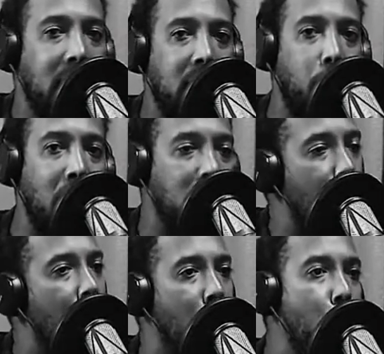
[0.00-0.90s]
6 months and
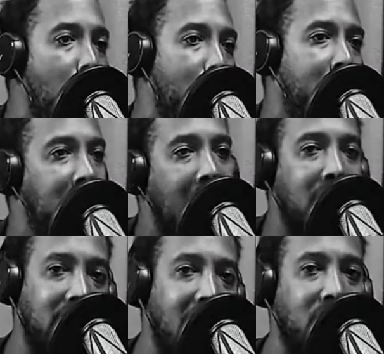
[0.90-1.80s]
you done put
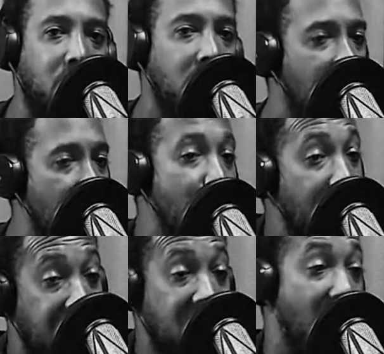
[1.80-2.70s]
$1,000 on it and you
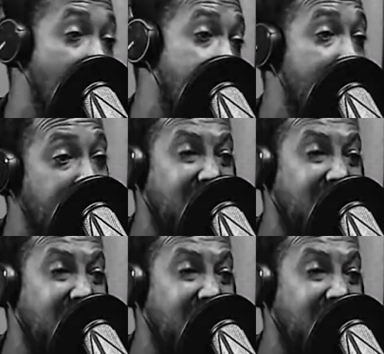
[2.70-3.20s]
ain't getting no money back.